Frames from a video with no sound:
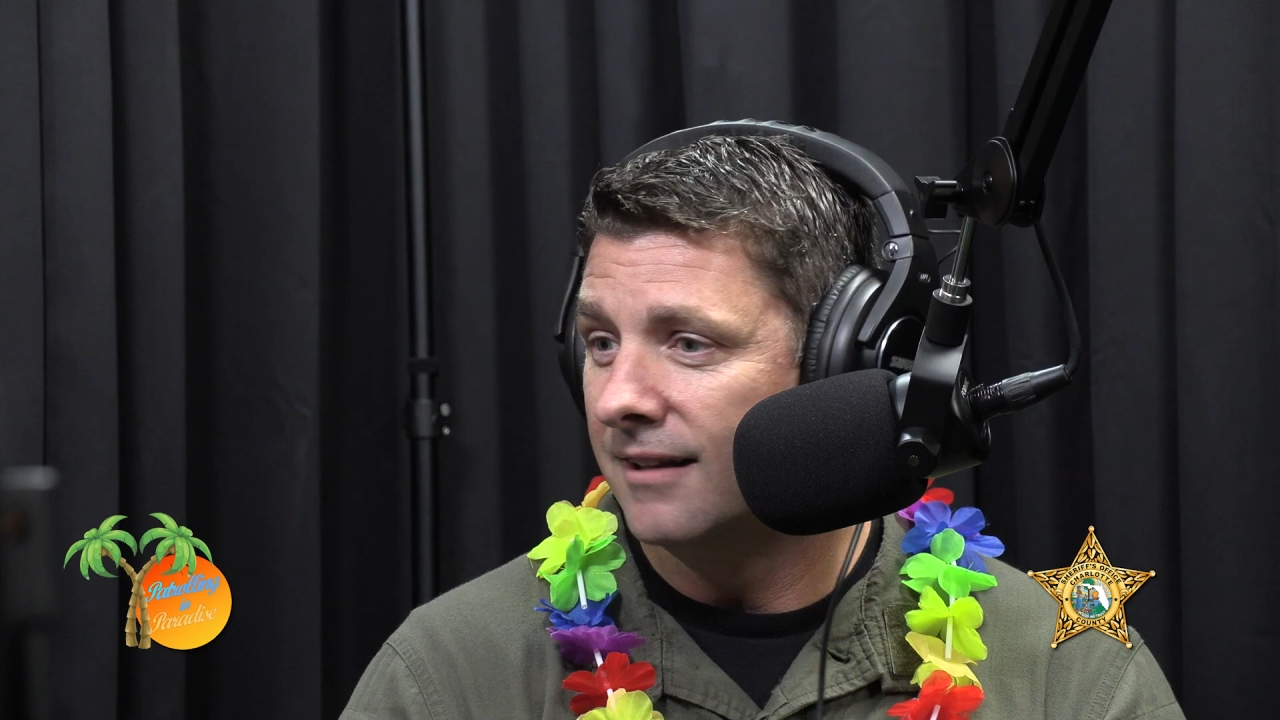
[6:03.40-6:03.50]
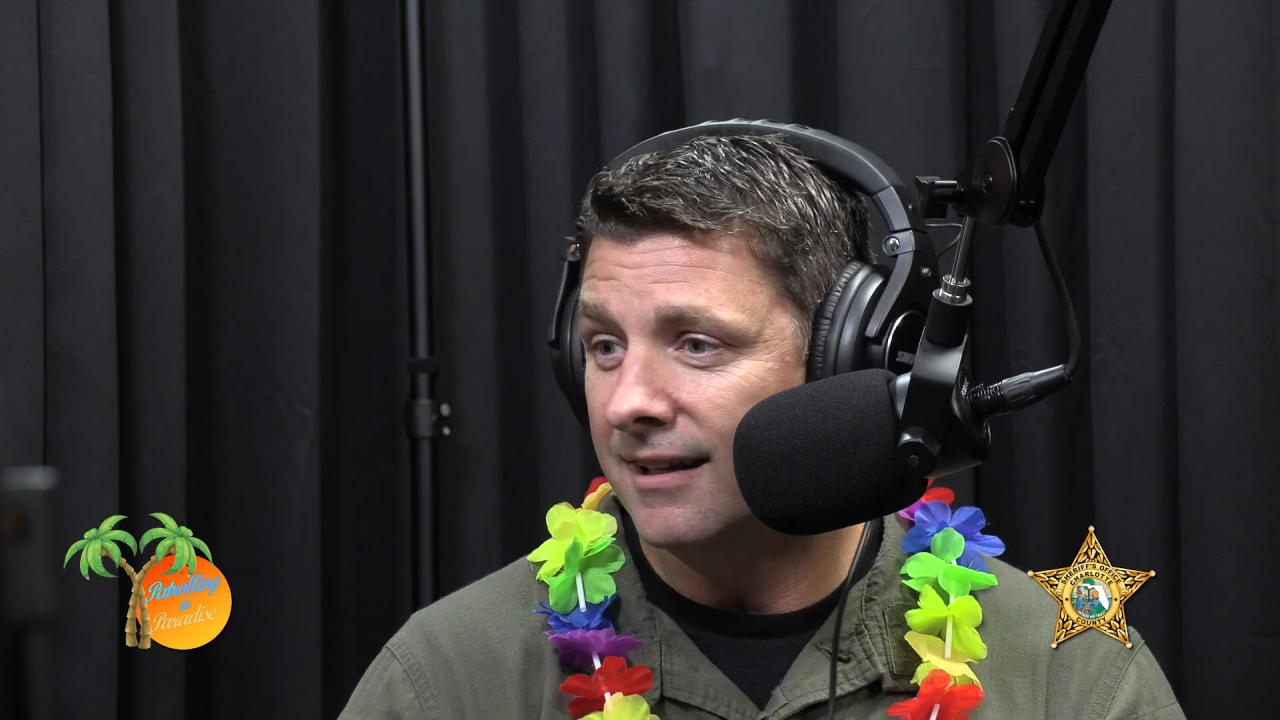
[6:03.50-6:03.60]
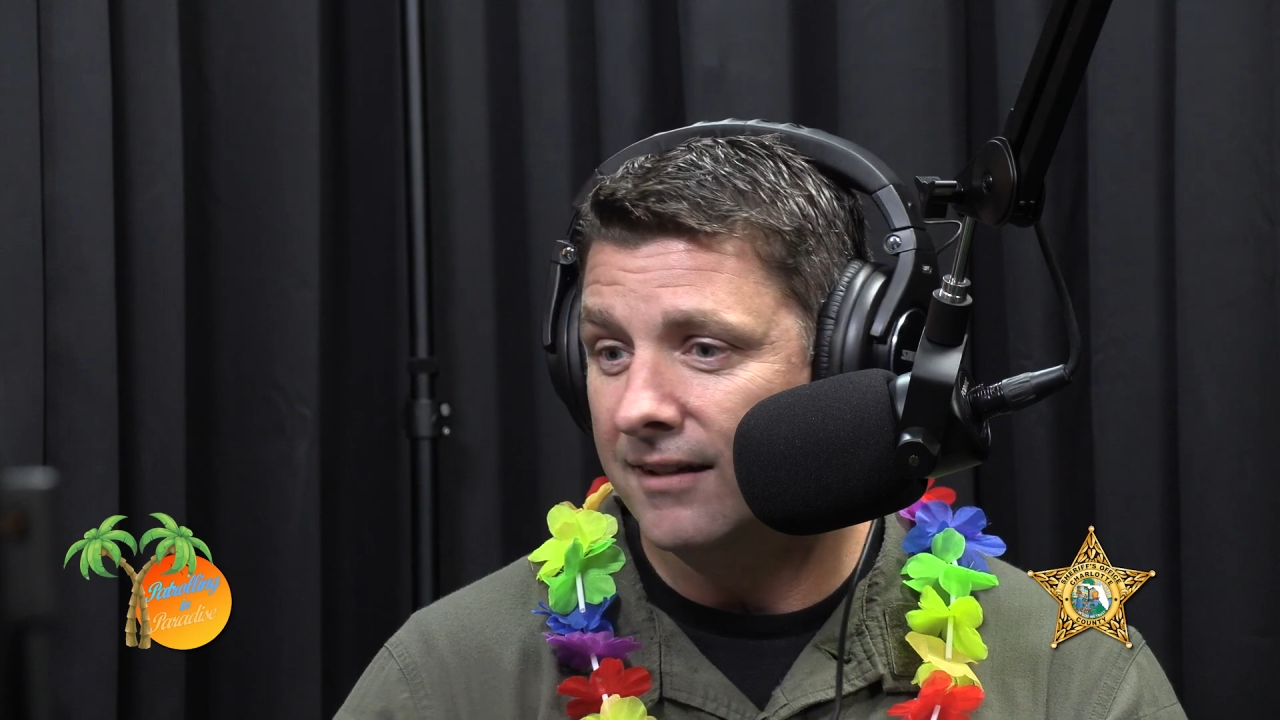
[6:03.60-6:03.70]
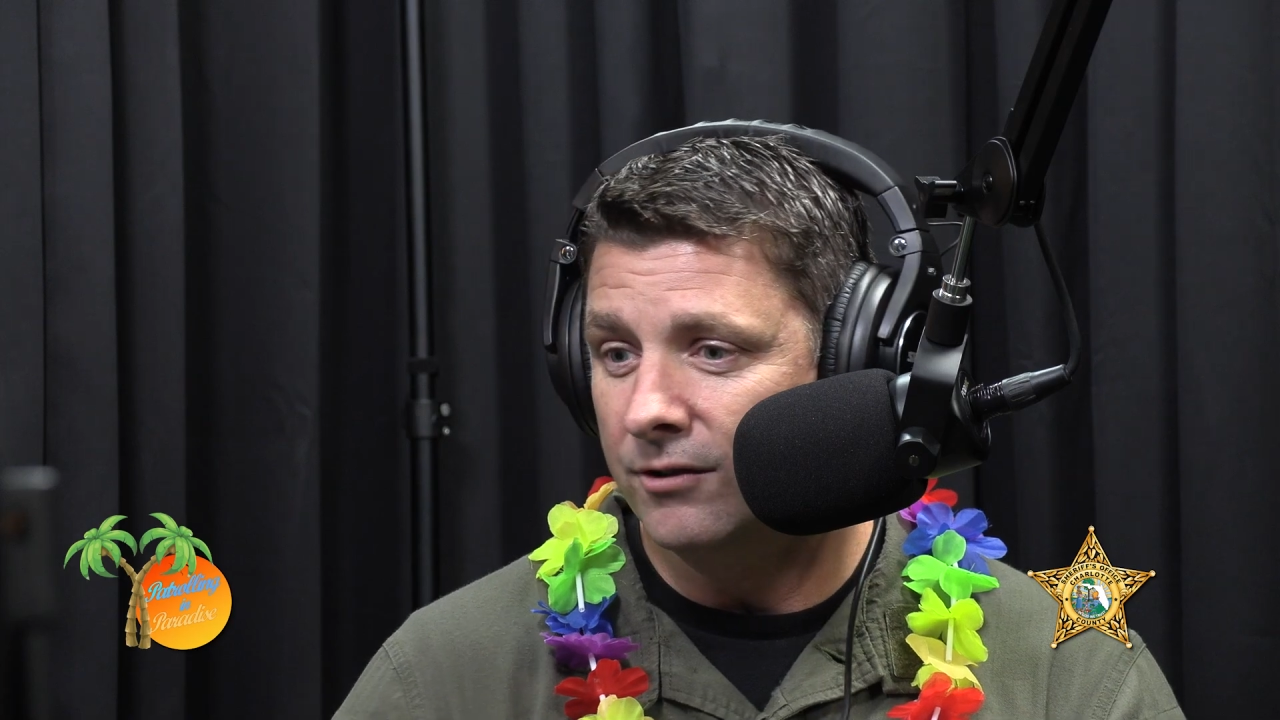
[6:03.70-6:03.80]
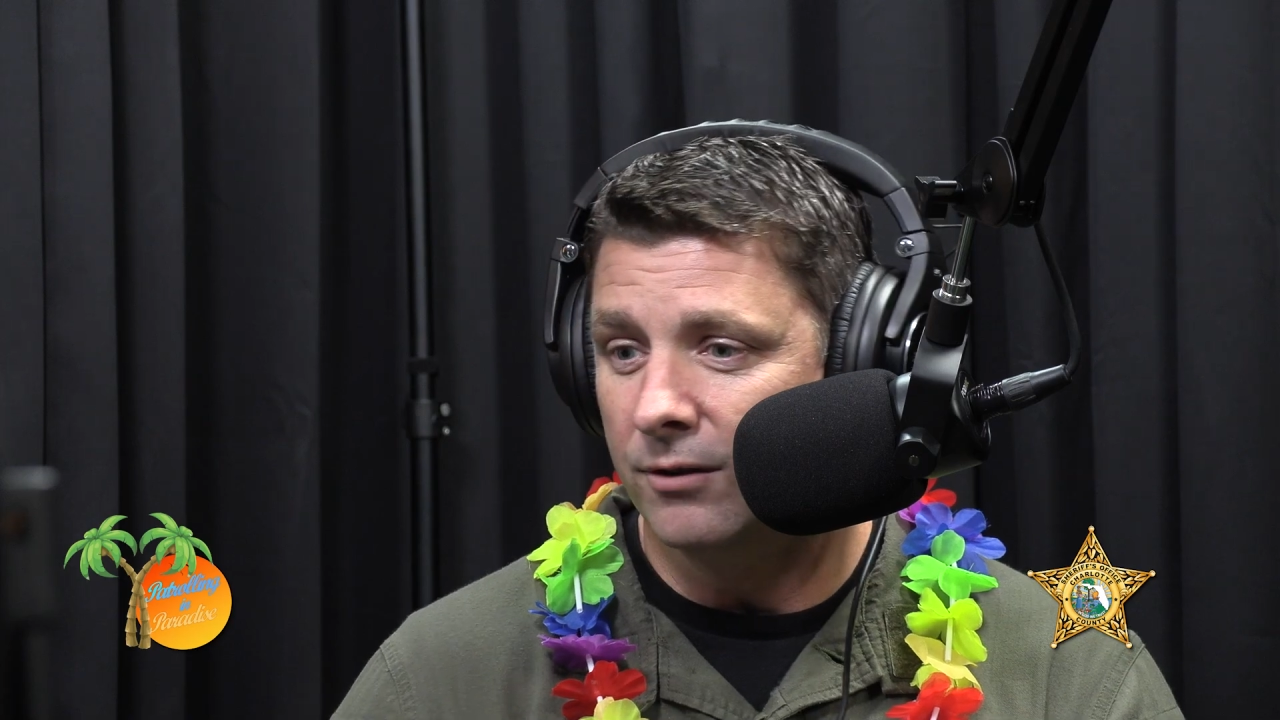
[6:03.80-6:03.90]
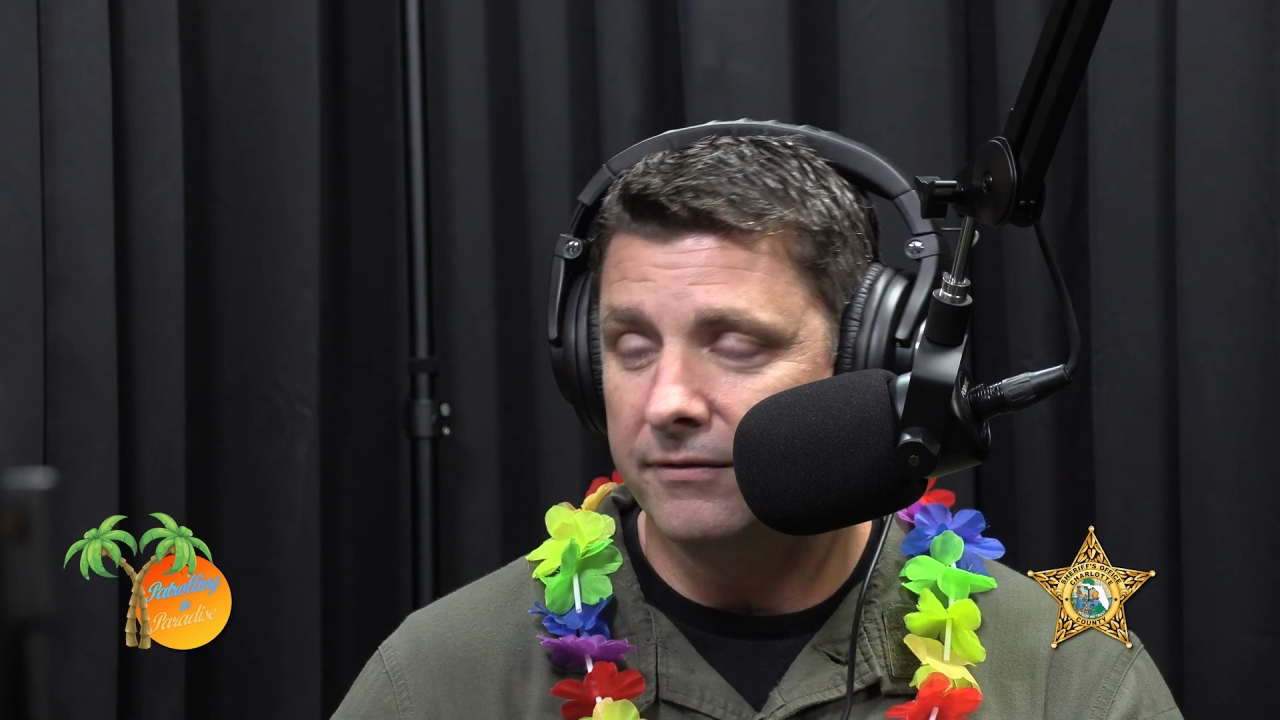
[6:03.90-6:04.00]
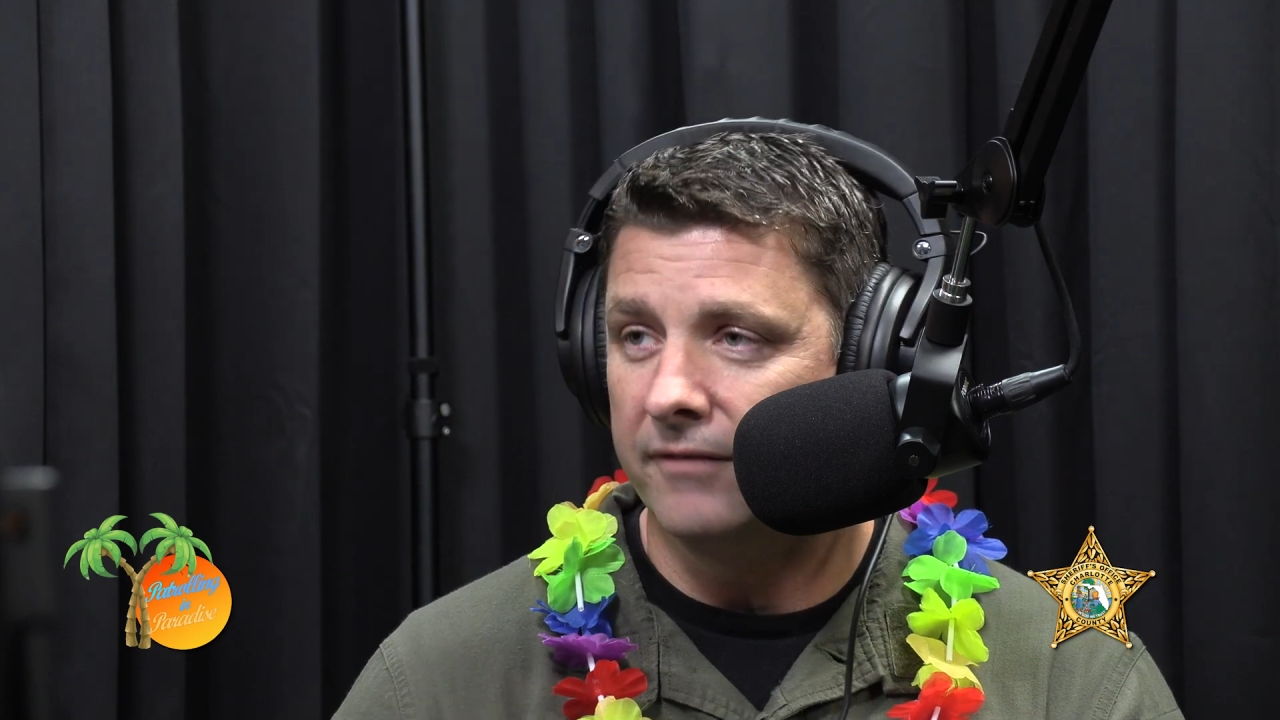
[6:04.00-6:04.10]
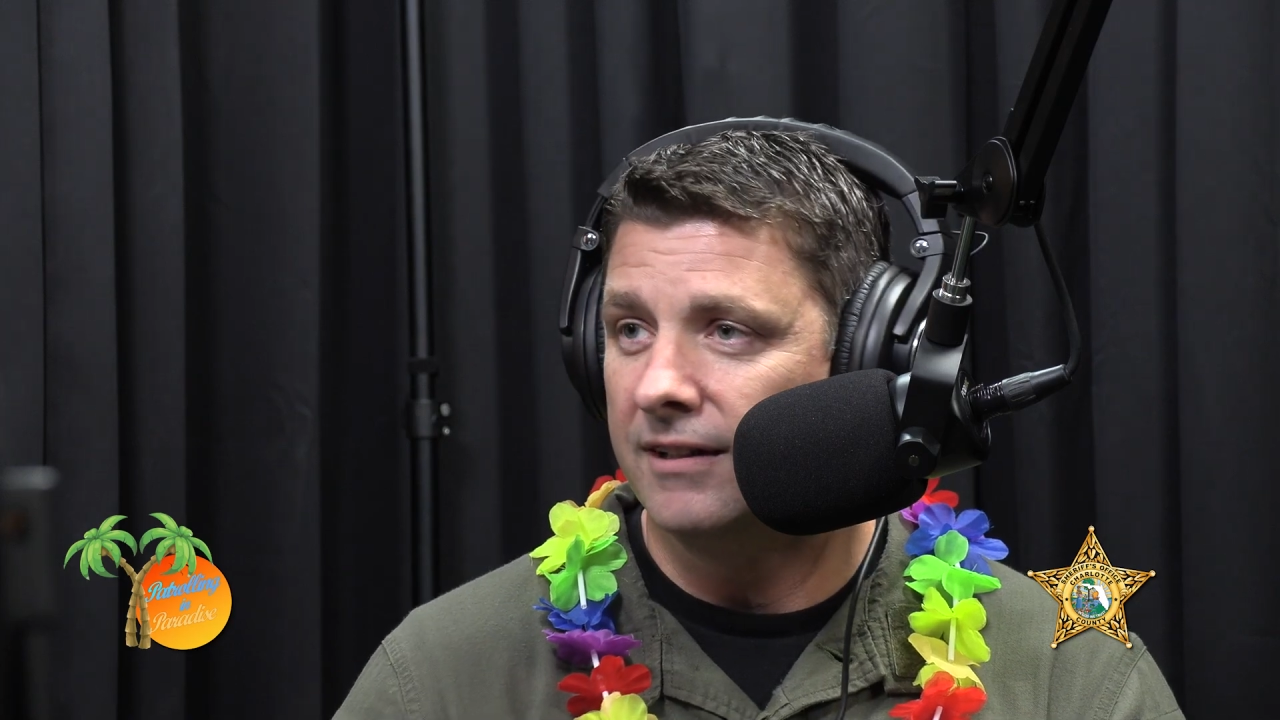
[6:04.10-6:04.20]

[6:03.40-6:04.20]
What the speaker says: give you a 50